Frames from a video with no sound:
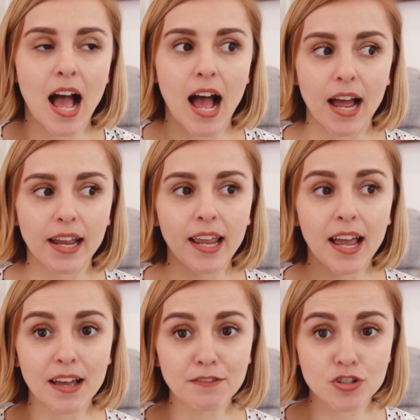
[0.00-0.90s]
I
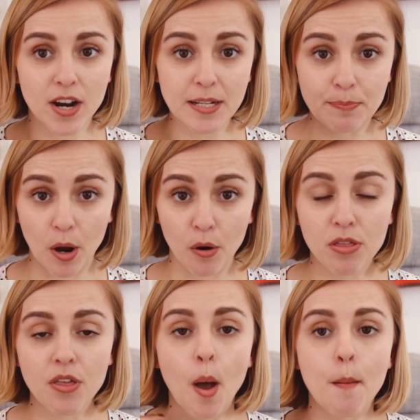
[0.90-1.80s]
have tried
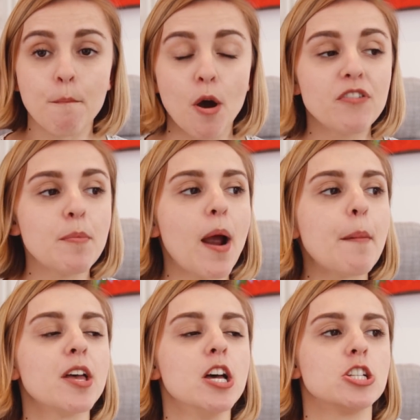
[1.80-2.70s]
both.
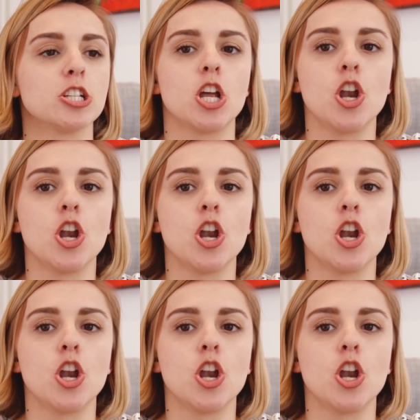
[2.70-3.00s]
MoviPrep does